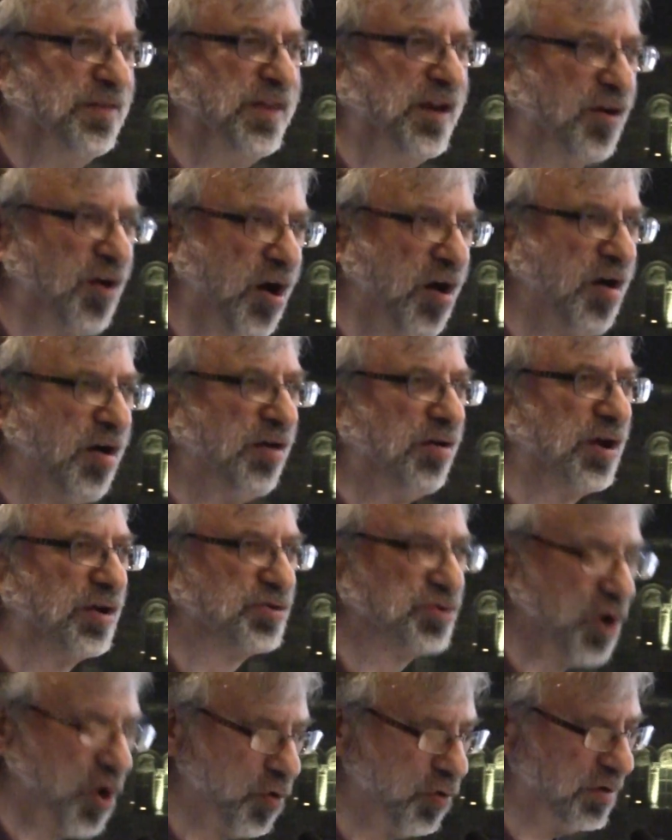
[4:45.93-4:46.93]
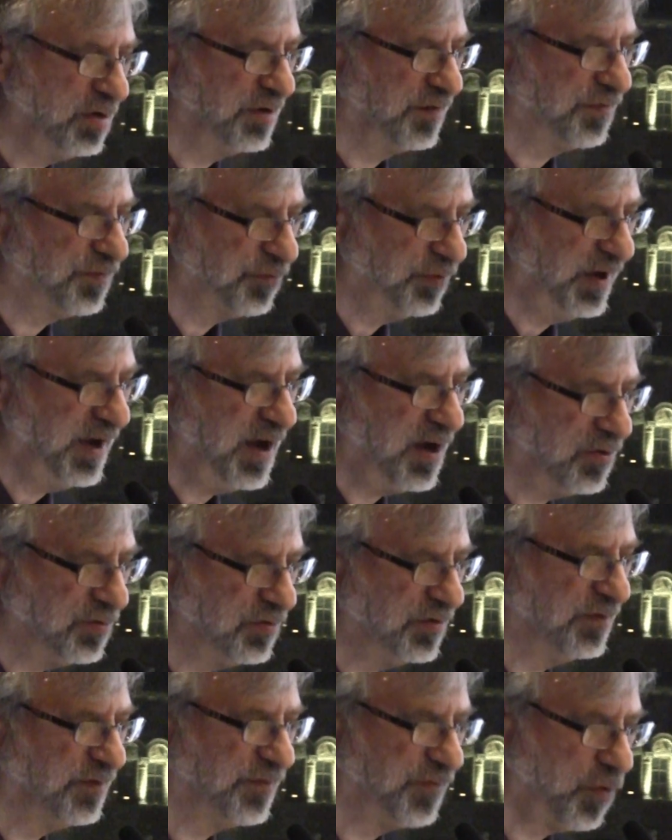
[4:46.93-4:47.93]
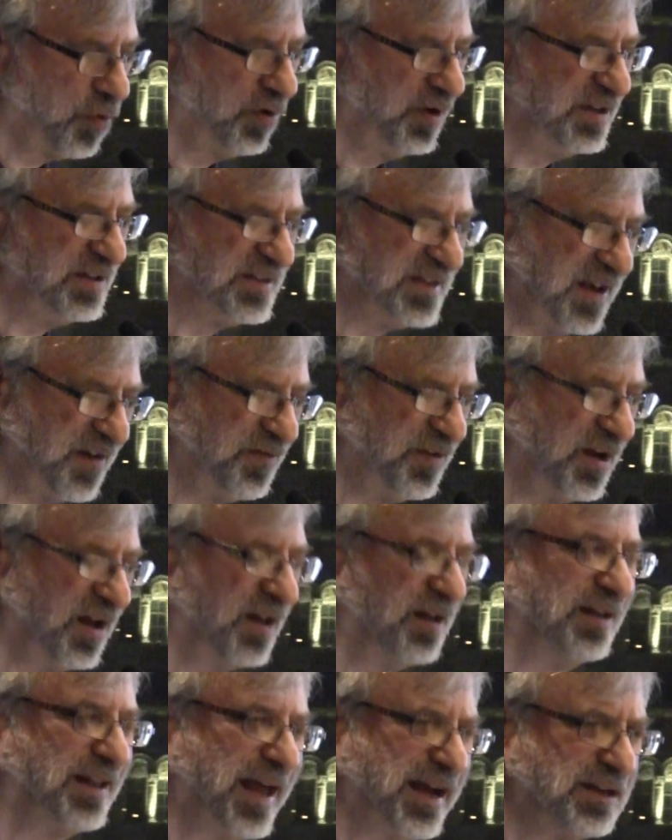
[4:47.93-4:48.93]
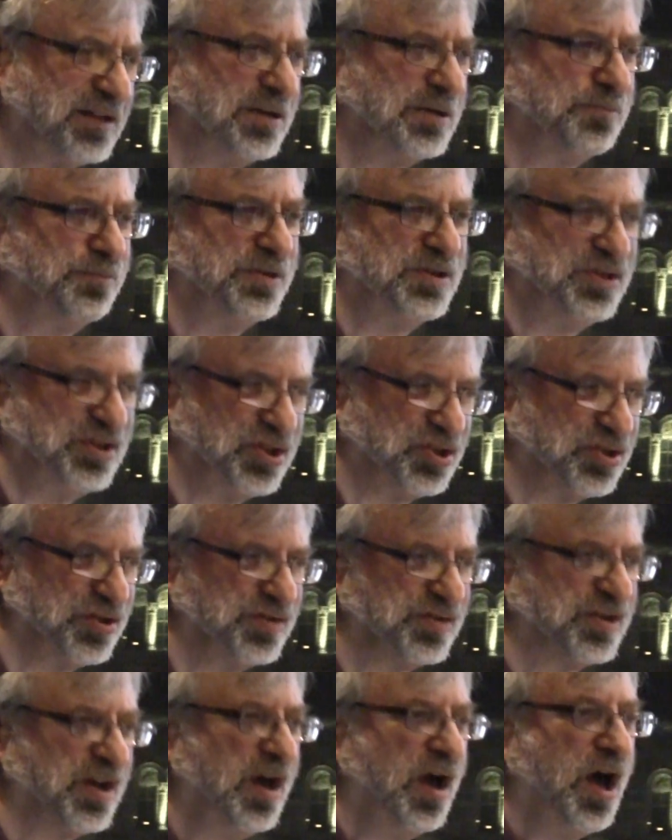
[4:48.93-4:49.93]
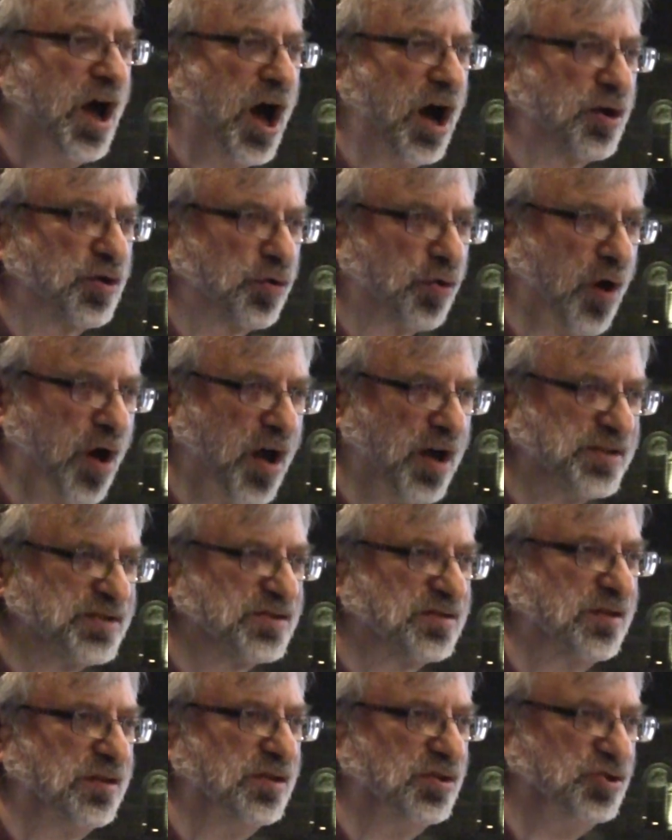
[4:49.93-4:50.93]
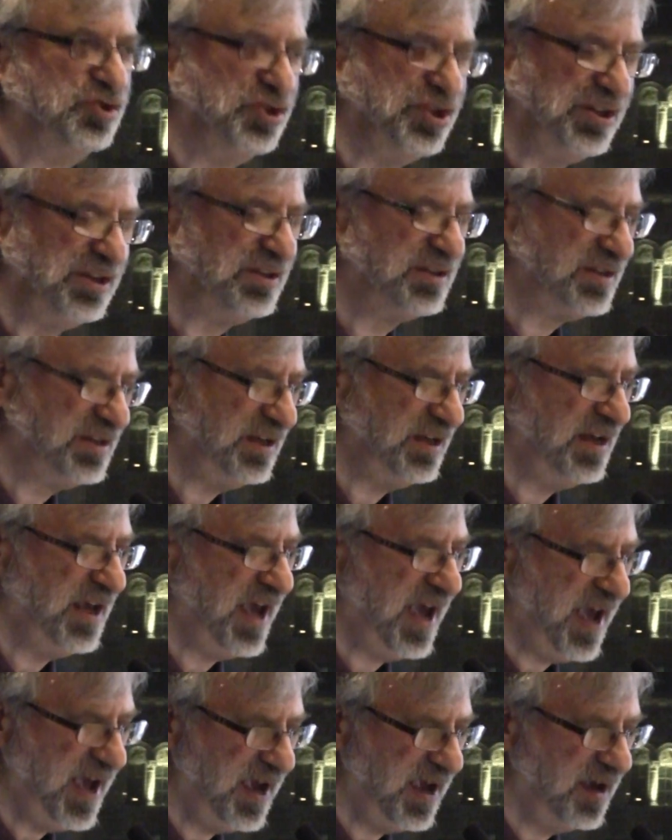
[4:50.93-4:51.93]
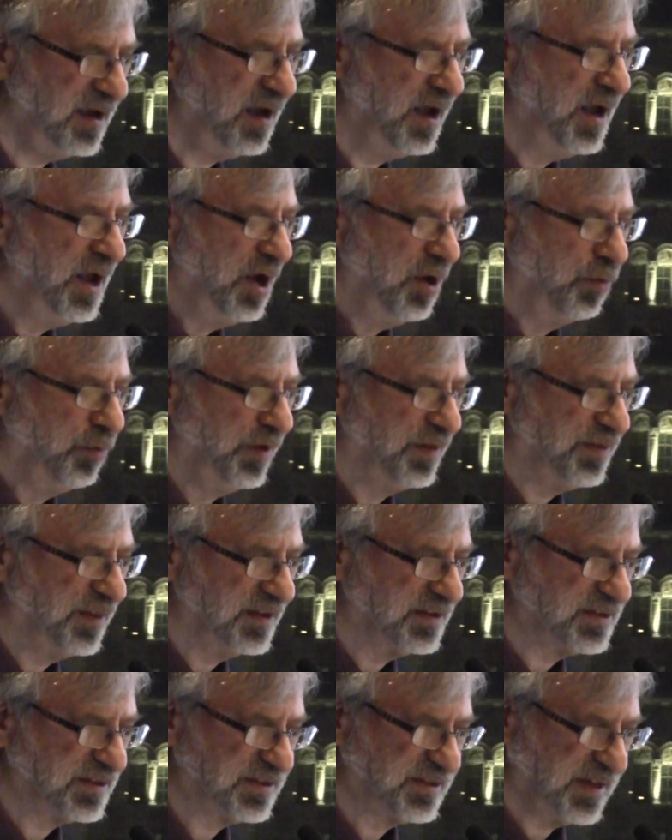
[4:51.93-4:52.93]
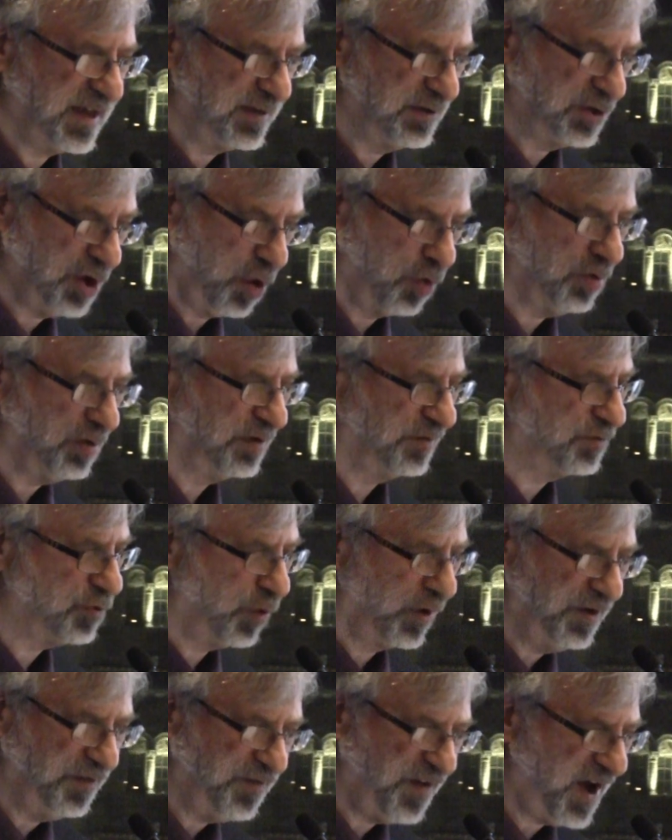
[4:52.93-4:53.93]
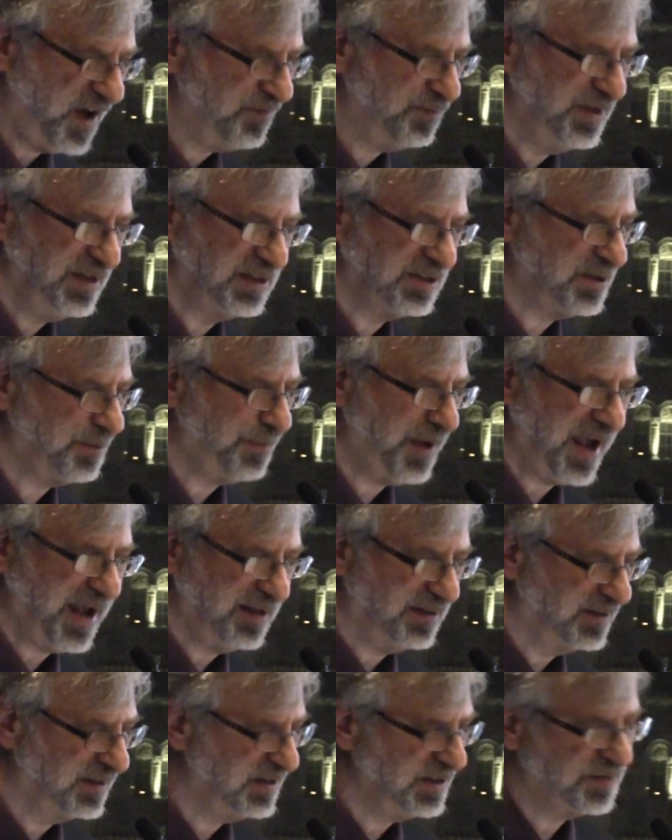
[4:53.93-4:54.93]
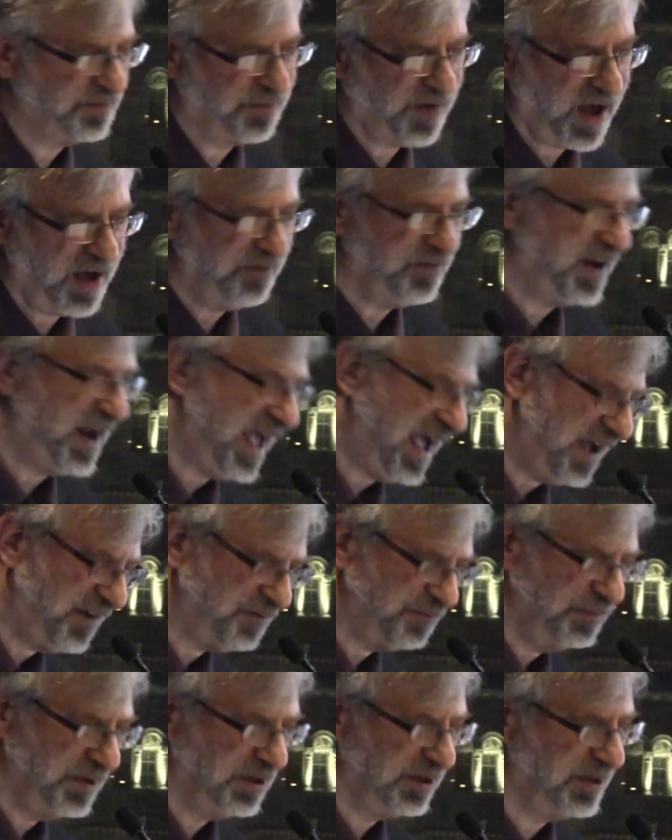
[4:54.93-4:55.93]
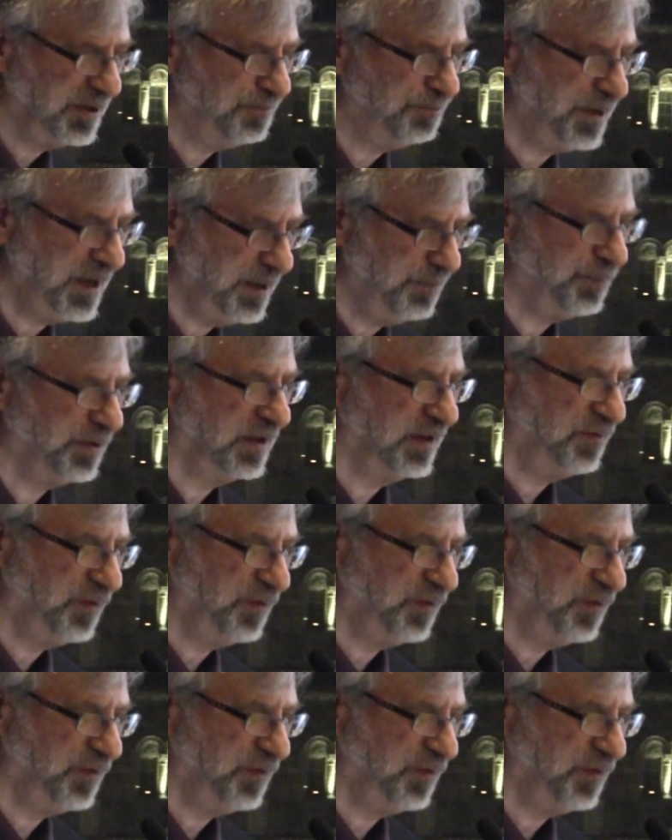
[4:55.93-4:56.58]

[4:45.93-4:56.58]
There are a total of 347 elected positions across the GTA, with its total of 25 municipalities, 5.5 million people.